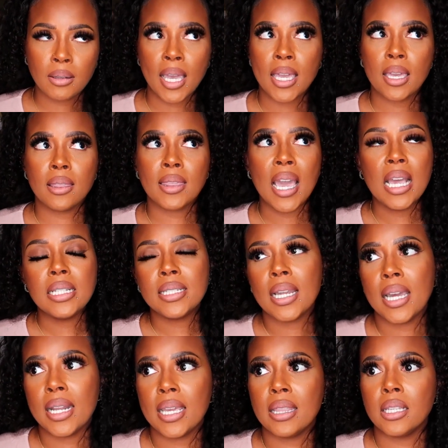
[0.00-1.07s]
Like, that's
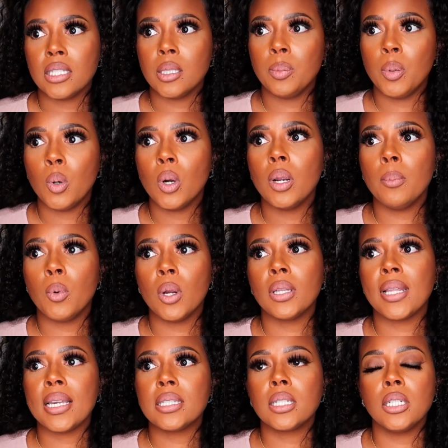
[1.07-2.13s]
not it. The support more or
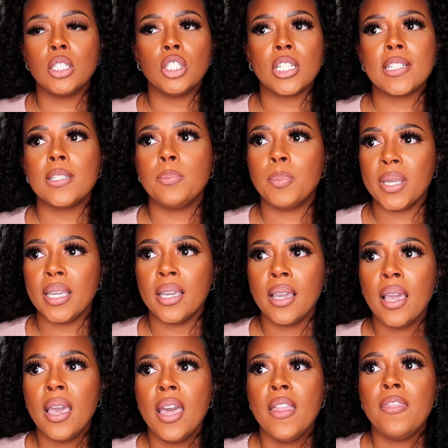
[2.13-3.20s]
less could just be